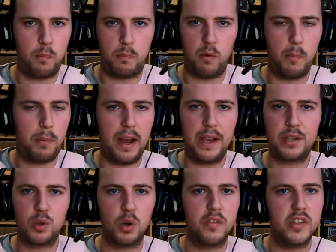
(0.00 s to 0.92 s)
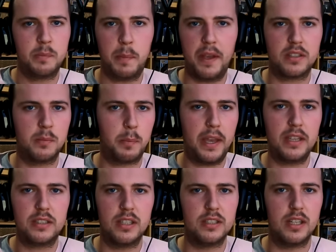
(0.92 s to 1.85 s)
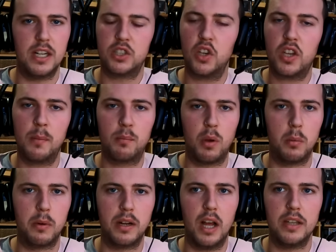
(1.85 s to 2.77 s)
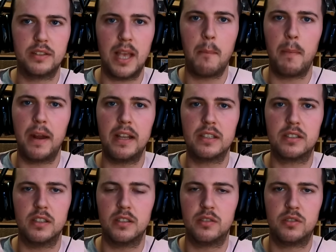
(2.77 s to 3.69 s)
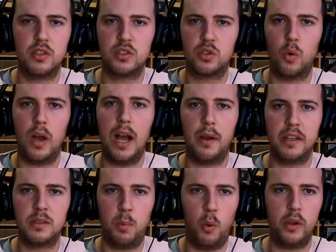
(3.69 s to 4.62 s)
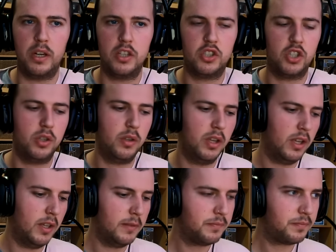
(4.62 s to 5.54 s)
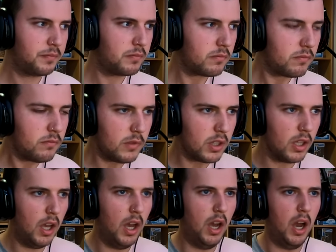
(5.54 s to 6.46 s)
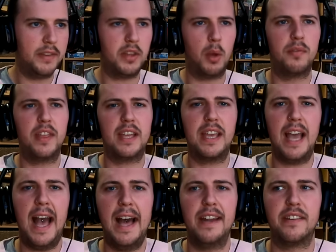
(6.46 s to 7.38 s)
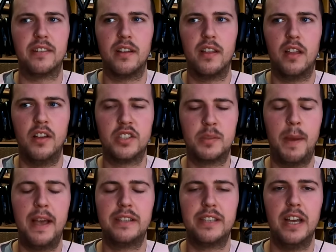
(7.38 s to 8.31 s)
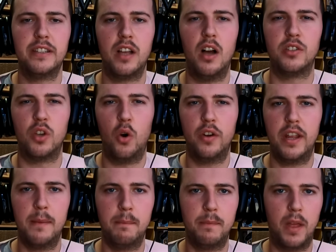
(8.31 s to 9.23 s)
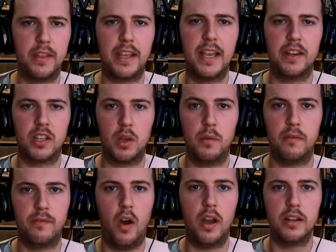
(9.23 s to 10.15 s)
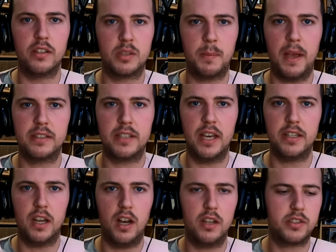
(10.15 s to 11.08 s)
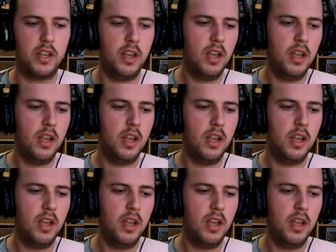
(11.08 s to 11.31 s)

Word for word: replace all of his bits and pieces, and it took him probably like ten minutes to, to sort out his point issue. Uh, I don't think he had a spare set of darts on him. I think he had to go and find a spare set of darts.